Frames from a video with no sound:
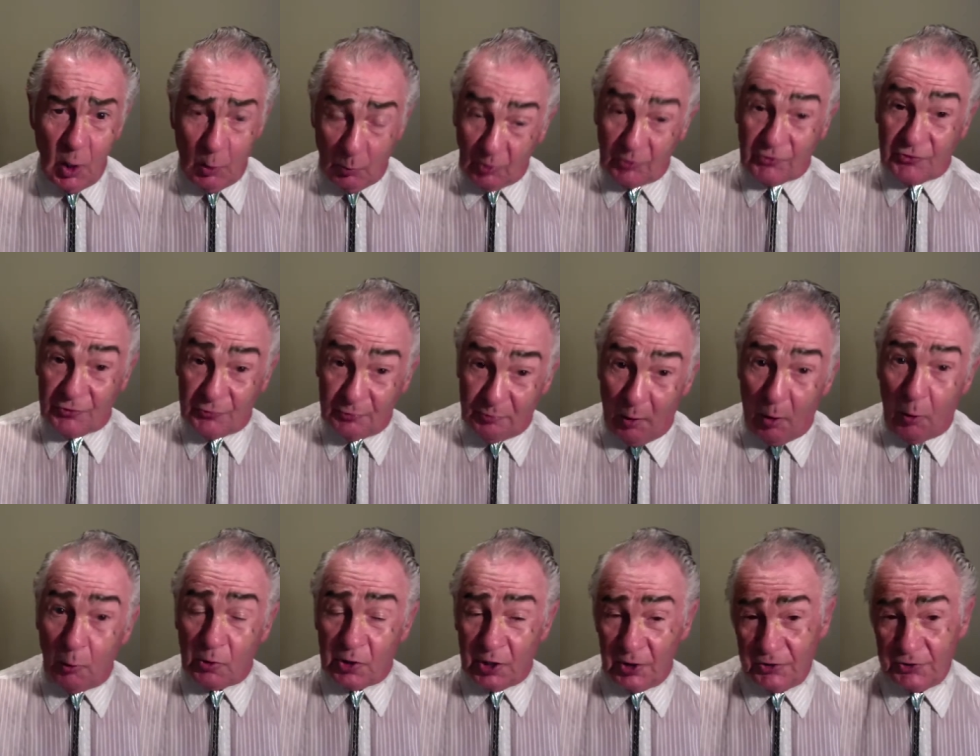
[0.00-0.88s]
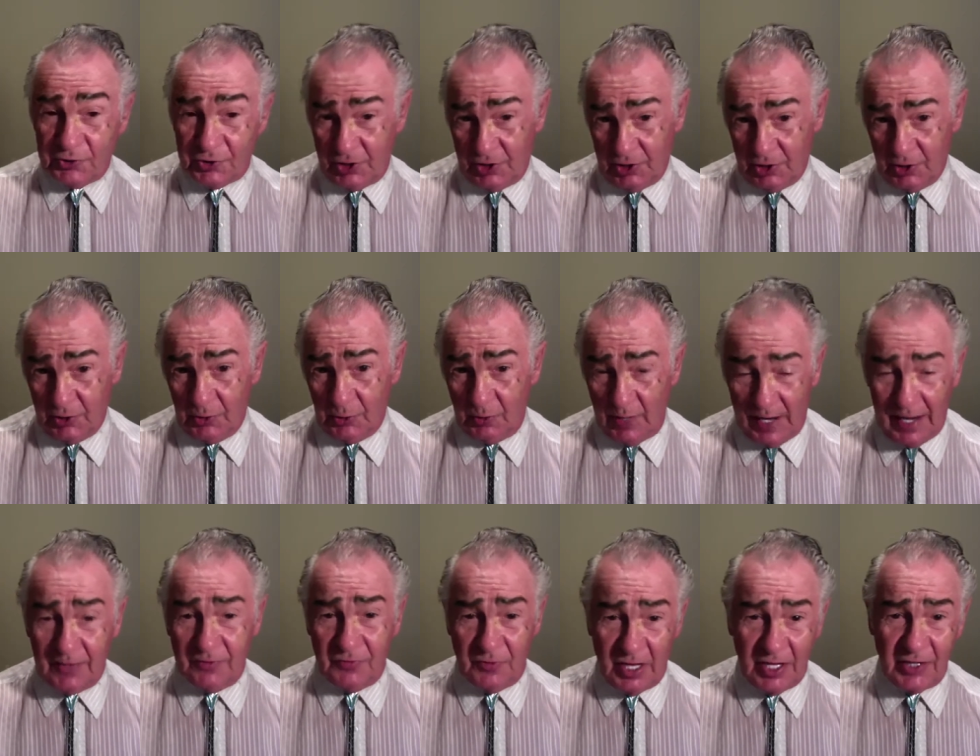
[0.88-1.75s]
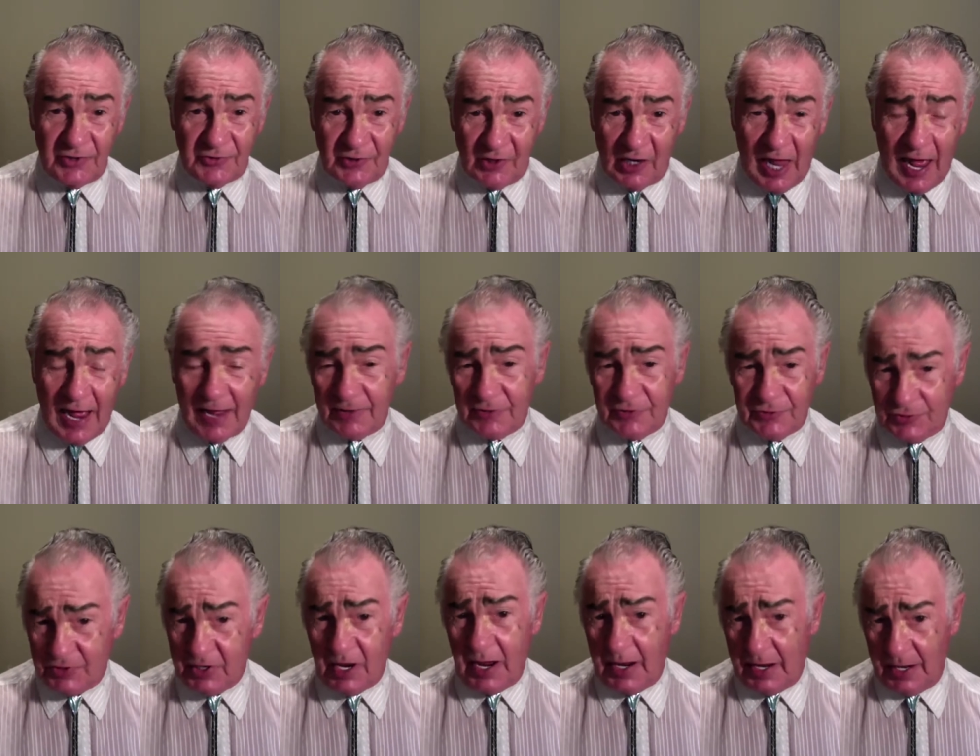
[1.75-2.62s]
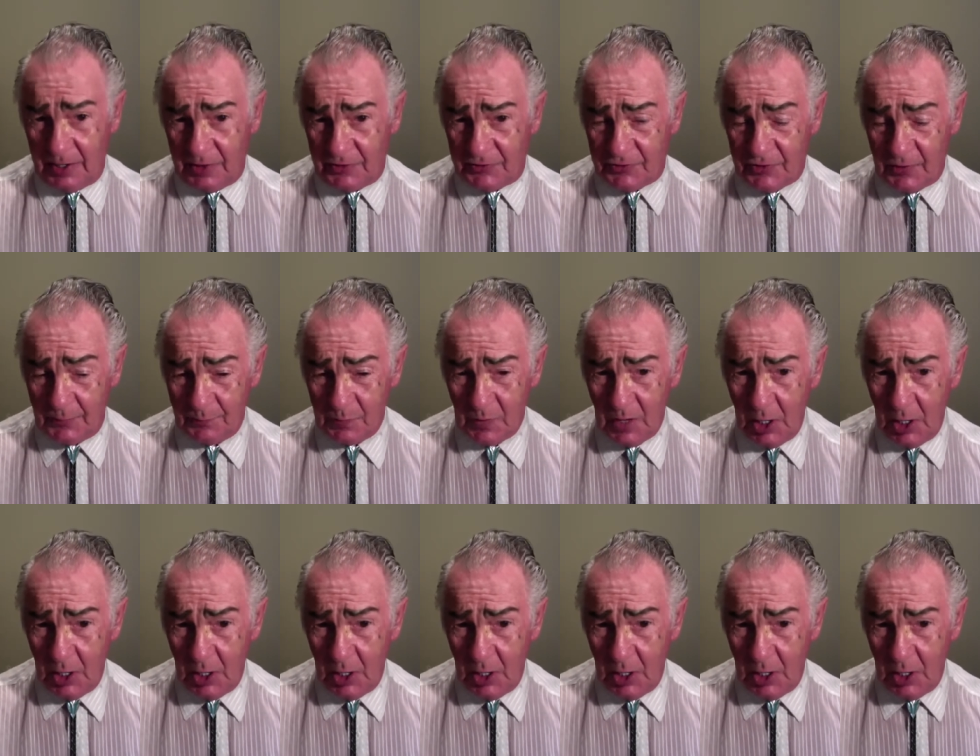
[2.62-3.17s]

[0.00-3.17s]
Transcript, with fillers: was spoken to you in these last days